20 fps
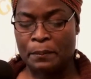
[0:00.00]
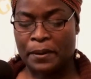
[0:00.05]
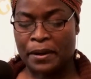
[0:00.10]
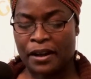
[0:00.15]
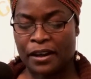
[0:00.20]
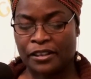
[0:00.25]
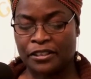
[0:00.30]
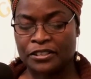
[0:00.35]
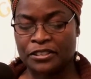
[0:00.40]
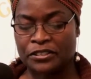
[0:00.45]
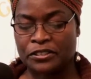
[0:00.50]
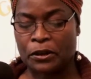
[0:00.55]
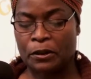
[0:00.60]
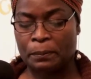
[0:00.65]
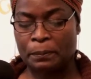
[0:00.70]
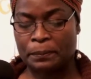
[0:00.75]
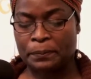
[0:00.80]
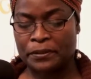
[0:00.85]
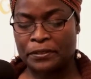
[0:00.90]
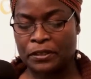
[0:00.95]
Pa
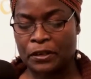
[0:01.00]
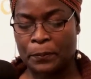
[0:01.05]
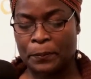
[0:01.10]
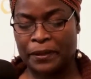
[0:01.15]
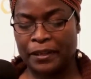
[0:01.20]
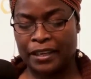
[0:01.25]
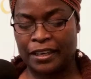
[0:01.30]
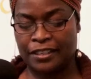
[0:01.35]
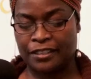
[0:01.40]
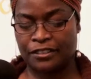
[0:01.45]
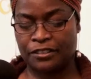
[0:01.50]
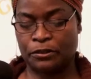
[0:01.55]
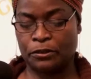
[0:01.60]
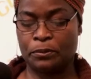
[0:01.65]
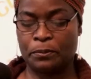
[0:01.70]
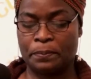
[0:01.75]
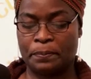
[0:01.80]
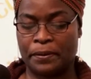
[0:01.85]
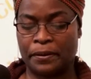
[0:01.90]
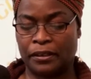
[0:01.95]
sop, sopping his
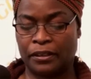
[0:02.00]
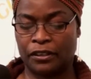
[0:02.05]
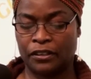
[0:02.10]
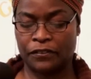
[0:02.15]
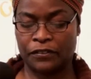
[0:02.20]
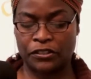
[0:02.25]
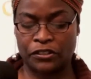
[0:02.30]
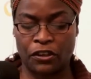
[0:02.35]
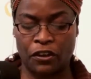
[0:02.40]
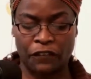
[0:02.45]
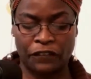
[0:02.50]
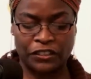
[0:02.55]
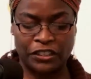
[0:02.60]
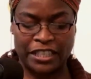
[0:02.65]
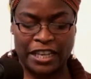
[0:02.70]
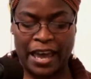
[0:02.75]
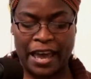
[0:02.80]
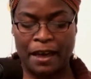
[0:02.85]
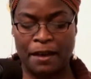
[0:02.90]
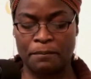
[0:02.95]
soup of
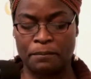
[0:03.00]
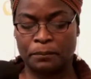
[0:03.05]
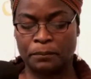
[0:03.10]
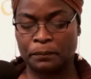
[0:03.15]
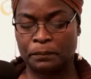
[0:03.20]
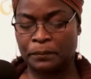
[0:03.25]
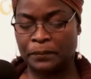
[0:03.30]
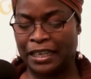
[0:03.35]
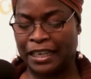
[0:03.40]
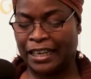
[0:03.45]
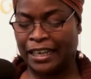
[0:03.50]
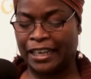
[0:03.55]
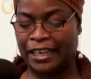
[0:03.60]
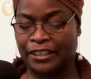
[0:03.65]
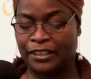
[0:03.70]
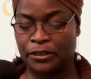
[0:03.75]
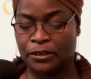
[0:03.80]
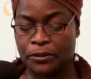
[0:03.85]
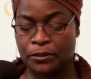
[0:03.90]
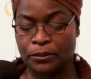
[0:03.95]
soft yam,
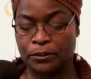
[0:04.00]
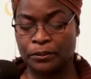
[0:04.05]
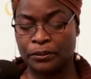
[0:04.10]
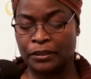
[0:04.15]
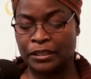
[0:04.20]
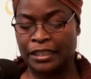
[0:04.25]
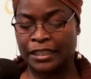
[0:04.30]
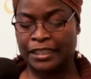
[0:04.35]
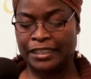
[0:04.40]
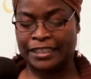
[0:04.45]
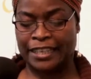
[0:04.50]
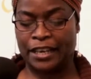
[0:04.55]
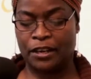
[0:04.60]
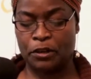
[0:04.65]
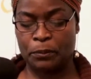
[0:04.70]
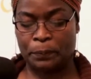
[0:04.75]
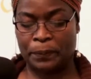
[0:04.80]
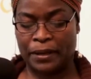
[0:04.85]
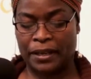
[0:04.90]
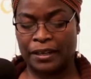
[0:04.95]
edo,
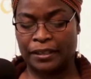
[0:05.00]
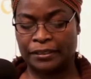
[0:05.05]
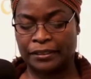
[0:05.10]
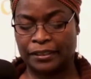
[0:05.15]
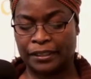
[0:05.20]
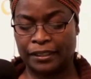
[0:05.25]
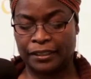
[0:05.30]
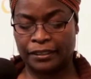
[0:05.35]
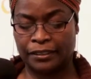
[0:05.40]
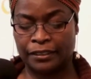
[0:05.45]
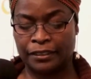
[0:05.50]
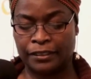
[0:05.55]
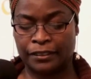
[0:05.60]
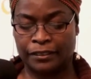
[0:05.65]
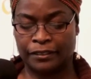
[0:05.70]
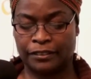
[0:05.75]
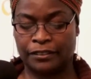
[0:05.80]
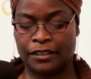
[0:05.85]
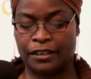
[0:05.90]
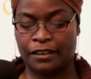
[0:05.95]
yellow plantain,
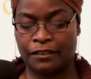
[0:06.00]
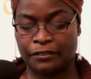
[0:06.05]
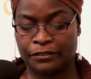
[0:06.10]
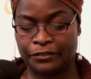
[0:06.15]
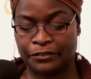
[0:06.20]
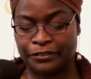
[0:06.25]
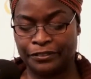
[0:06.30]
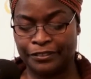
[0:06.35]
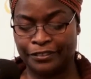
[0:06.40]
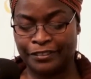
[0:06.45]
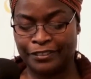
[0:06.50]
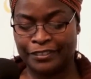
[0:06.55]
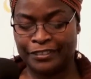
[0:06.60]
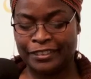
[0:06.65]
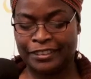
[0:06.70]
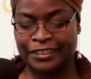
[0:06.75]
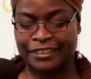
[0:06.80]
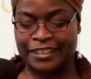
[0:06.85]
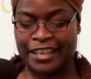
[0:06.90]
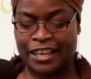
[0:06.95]
duff,
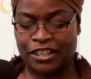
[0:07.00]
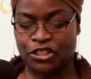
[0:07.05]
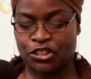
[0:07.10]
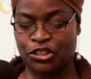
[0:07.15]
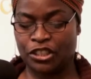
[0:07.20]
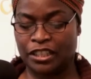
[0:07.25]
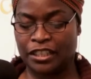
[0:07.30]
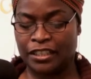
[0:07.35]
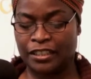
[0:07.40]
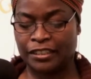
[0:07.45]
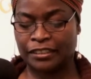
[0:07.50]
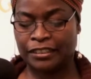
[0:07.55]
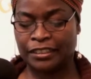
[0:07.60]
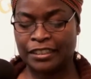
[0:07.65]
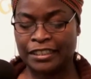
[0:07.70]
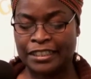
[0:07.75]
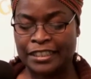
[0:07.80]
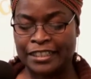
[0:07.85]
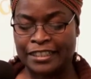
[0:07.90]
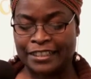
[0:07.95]
dasheen,
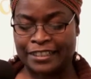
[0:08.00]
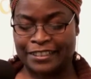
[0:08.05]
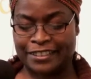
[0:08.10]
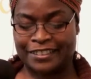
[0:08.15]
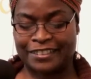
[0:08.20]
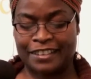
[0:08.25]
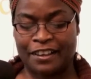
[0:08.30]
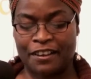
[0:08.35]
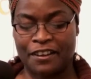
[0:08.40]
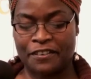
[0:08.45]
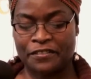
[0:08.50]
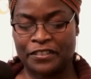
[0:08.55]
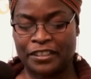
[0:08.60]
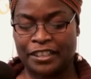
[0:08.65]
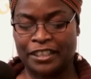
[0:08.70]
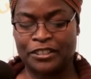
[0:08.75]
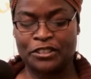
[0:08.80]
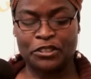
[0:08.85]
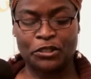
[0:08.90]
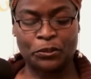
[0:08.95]

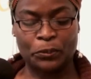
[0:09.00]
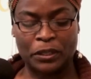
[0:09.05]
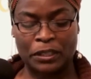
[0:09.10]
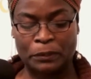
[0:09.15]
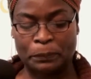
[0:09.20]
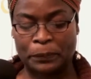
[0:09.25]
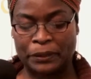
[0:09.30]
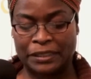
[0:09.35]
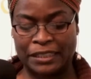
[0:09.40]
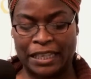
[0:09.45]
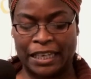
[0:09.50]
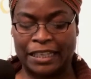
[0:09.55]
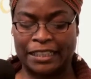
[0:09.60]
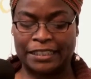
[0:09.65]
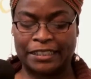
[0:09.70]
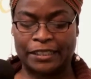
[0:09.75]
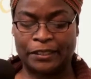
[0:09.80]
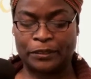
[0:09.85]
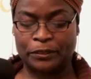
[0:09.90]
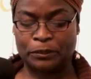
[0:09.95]
cassava and sweet
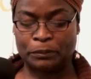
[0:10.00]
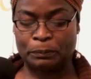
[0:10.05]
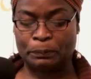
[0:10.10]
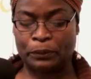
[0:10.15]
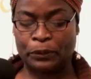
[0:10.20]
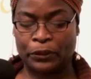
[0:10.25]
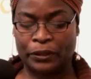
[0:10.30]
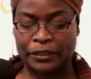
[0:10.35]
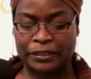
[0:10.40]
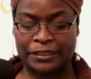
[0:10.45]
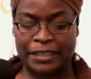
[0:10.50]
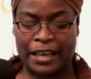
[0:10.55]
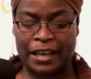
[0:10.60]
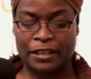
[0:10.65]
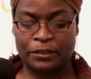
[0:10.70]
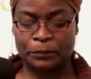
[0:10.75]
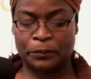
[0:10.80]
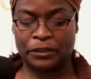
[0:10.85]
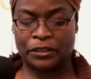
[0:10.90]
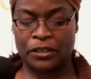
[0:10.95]
potato boiled
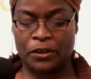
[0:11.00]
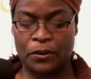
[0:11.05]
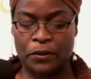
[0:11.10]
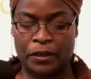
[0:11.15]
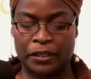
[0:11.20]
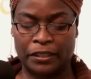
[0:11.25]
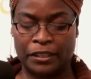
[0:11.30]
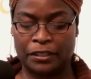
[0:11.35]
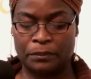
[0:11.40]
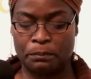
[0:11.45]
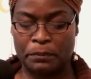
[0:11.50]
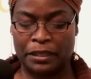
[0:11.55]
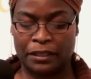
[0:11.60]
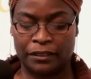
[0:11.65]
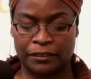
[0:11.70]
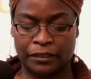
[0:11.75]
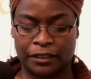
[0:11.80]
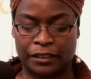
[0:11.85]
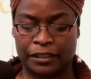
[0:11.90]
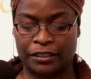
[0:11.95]
down with coconut
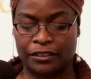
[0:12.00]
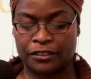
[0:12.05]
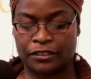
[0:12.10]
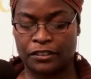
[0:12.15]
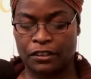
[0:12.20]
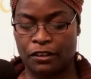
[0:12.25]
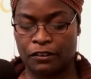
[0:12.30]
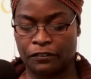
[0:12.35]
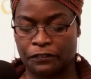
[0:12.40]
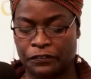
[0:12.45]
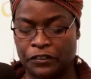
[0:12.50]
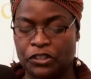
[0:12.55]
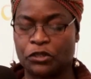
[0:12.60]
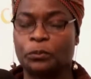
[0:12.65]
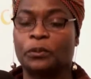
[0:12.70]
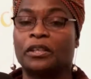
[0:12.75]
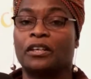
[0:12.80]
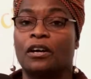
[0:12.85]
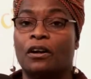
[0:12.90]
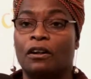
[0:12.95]
milk and
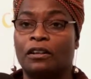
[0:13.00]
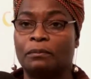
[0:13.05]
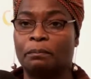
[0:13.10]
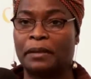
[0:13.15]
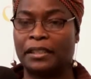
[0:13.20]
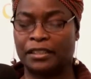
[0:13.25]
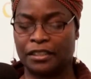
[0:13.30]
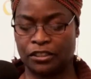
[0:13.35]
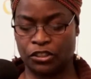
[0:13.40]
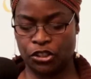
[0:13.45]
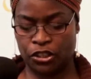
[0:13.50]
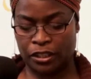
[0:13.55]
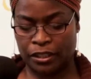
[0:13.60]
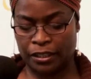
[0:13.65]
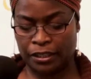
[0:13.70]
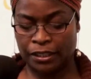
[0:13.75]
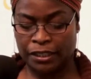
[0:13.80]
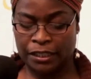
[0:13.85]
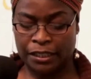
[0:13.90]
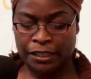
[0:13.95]
saltfish we called metemgee.